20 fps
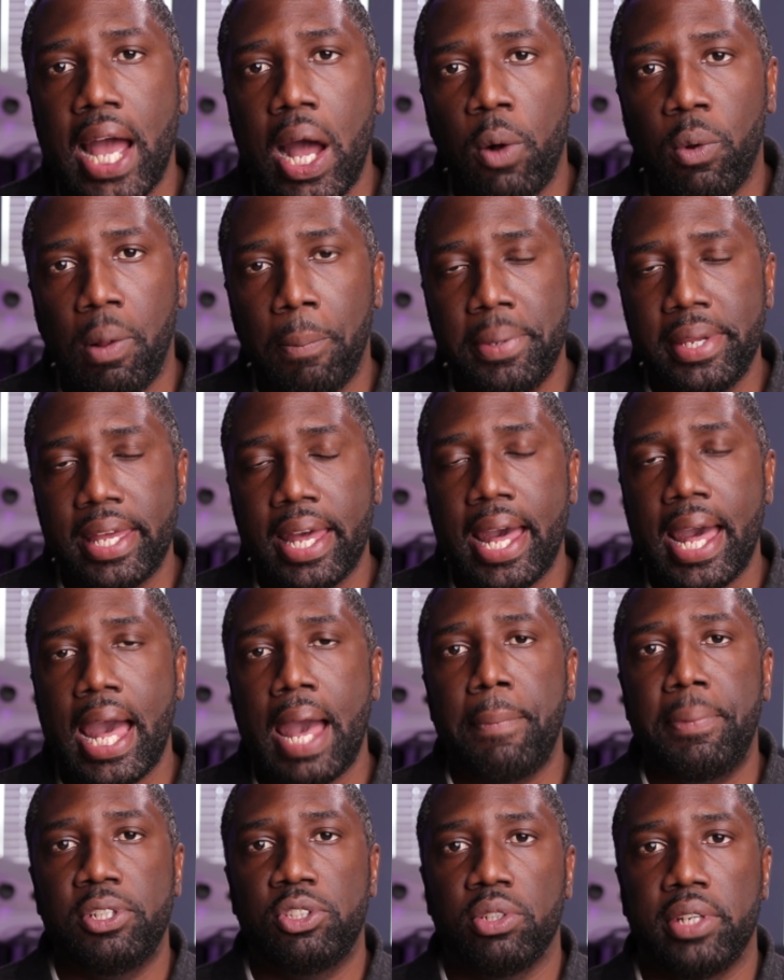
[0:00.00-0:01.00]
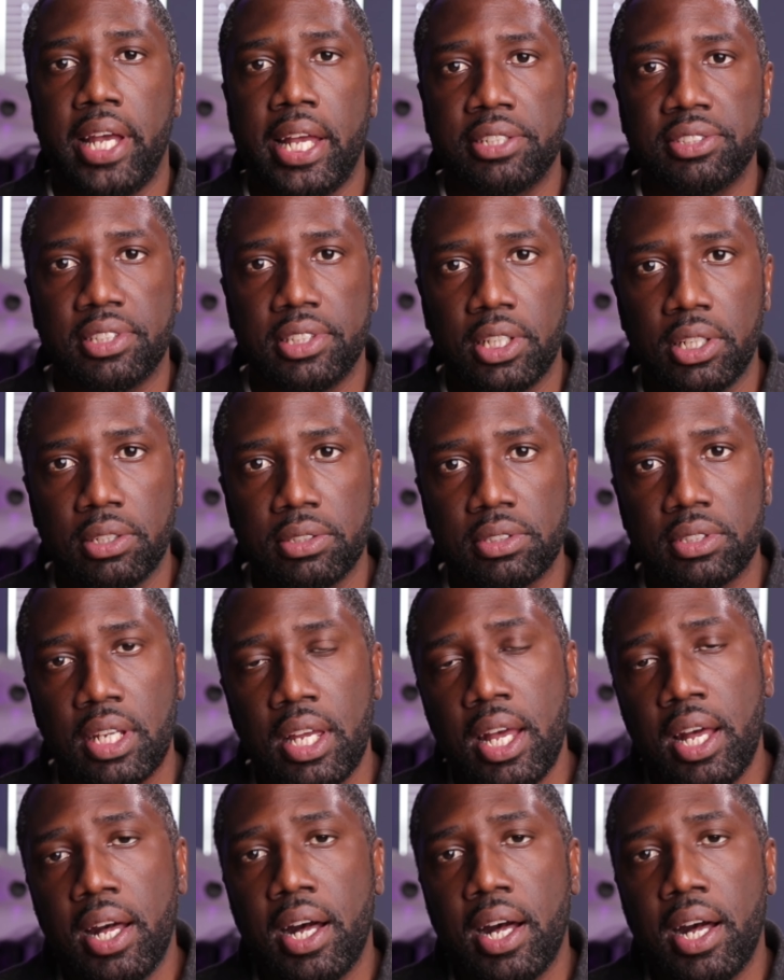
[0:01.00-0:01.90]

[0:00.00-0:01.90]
I will be happy to answer those.